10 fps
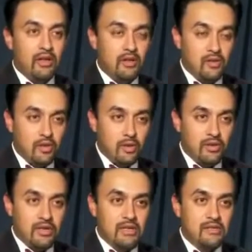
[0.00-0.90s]
You do it
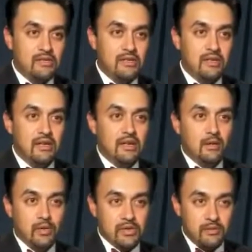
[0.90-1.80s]
with decency,
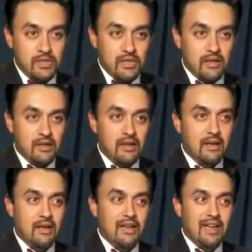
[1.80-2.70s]
with some dignity,
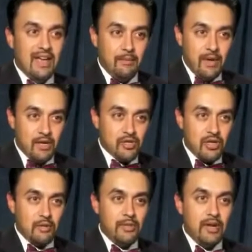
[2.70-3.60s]
and make sure
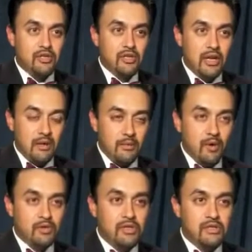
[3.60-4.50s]
that the patient at
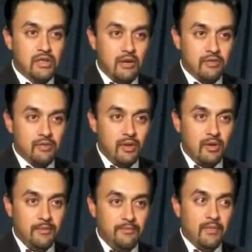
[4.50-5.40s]
most is comfortable.